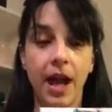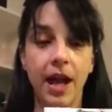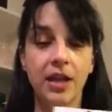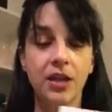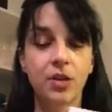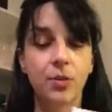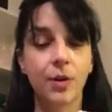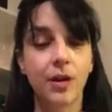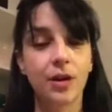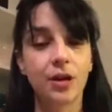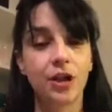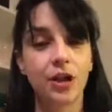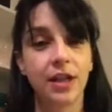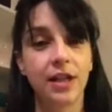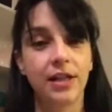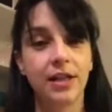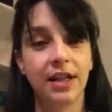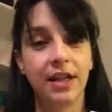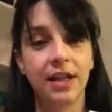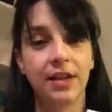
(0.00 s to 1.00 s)
And to
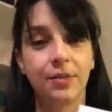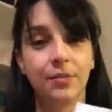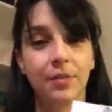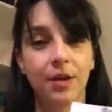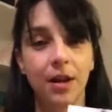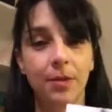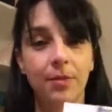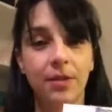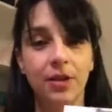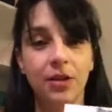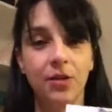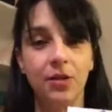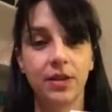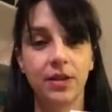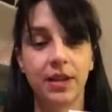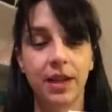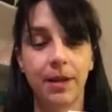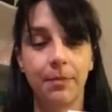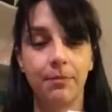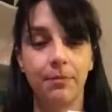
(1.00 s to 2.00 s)
actually see them come into
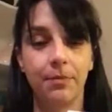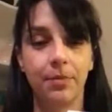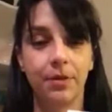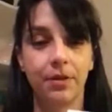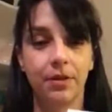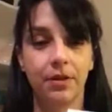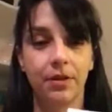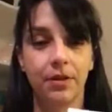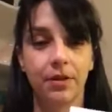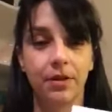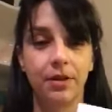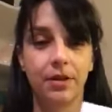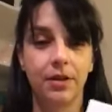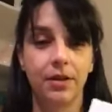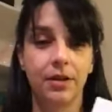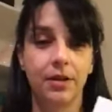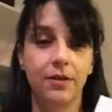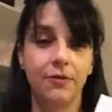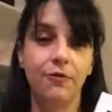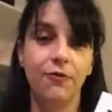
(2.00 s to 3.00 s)
stamp
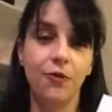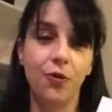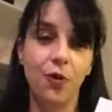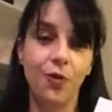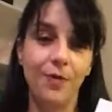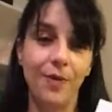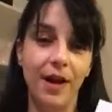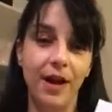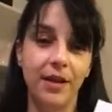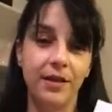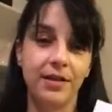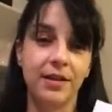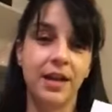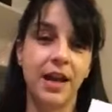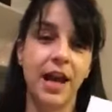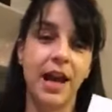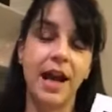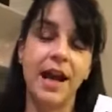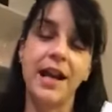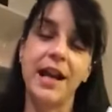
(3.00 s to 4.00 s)
format
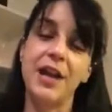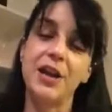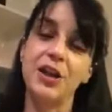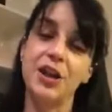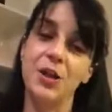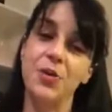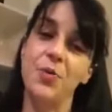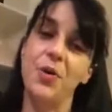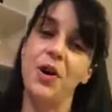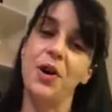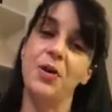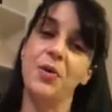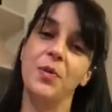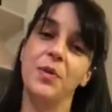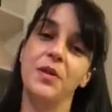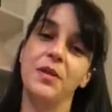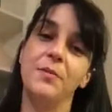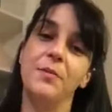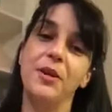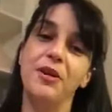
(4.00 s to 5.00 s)
and actually work
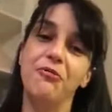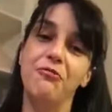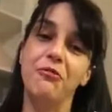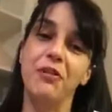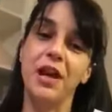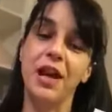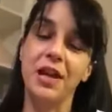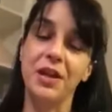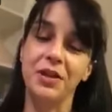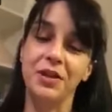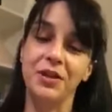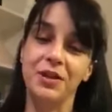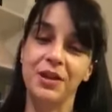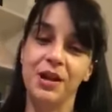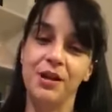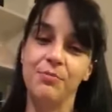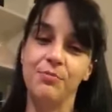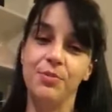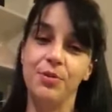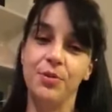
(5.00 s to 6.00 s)
with them and create the
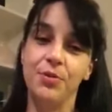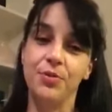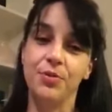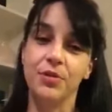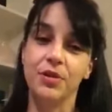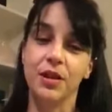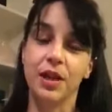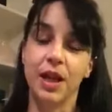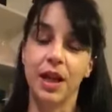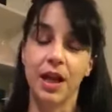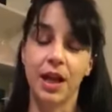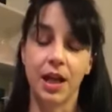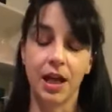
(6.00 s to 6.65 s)
samples,